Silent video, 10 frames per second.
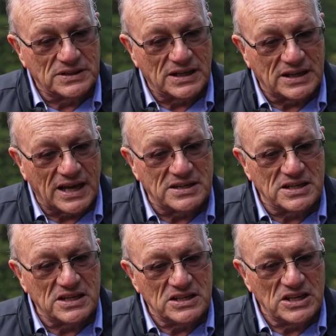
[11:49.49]
Again,
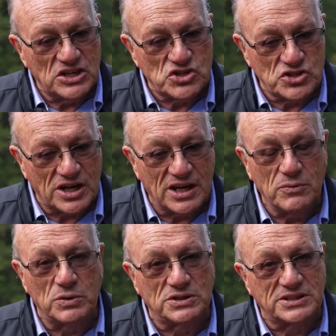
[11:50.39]
each day
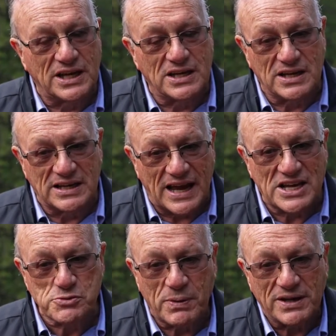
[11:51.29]
we'll take an
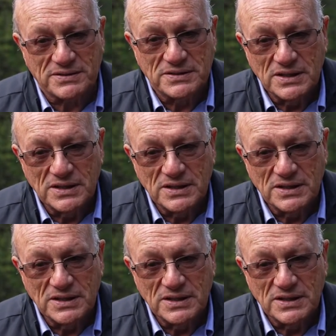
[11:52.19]
aspect,